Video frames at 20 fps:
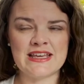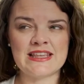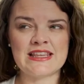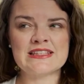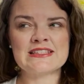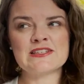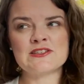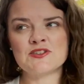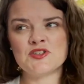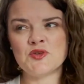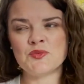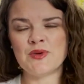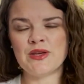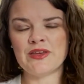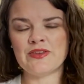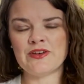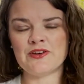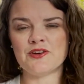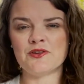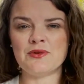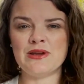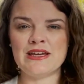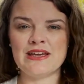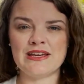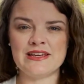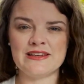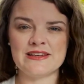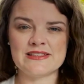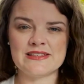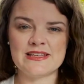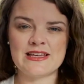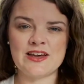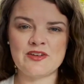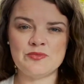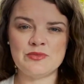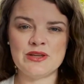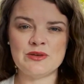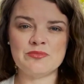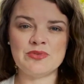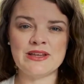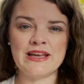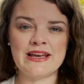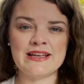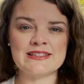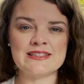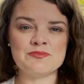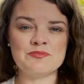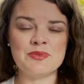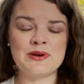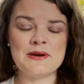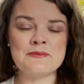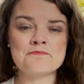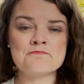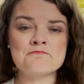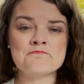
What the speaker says: That's assuming that your weekend doesn't have big plans, but